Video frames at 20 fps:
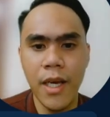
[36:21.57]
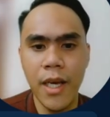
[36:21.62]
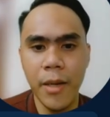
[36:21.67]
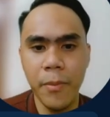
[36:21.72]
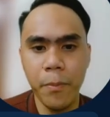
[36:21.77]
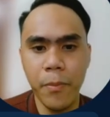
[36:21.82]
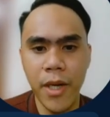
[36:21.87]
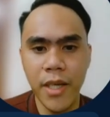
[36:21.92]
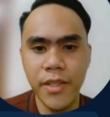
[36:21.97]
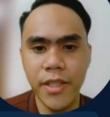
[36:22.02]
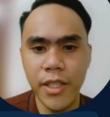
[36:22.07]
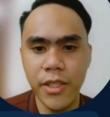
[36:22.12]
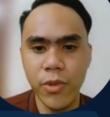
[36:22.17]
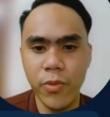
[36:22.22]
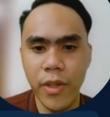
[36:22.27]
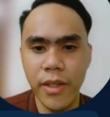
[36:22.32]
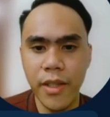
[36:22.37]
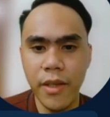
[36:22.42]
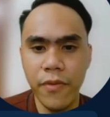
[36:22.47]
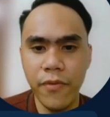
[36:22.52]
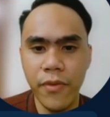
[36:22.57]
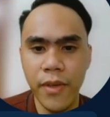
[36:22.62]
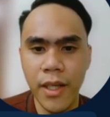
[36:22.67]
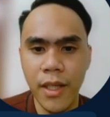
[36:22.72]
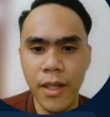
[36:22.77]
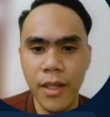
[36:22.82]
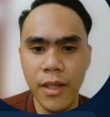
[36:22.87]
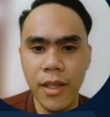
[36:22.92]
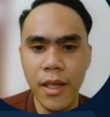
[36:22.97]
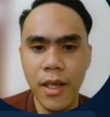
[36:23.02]
and projects when they
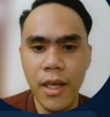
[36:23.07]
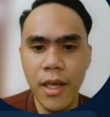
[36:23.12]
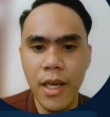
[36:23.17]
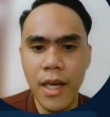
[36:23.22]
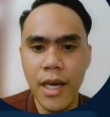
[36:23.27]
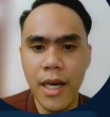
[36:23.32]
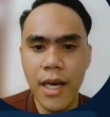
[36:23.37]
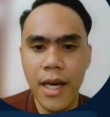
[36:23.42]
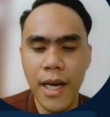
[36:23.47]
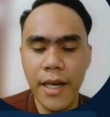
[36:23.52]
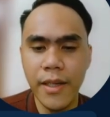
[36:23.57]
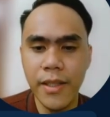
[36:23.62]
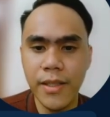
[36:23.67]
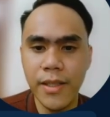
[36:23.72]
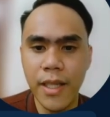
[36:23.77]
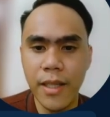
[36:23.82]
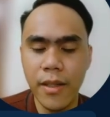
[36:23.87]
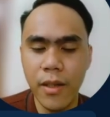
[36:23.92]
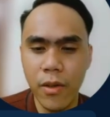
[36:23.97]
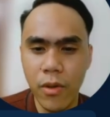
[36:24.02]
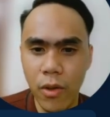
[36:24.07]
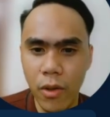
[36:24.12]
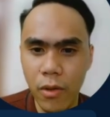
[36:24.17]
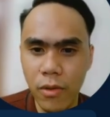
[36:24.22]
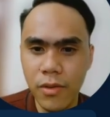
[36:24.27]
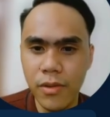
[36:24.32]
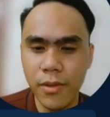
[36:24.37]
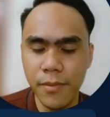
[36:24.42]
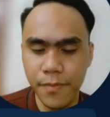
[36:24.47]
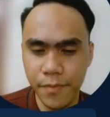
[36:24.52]
feel understand the
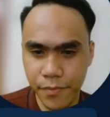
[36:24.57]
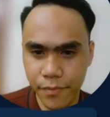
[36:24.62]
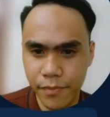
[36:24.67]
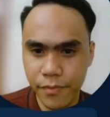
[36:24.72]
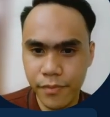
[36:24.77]
goals,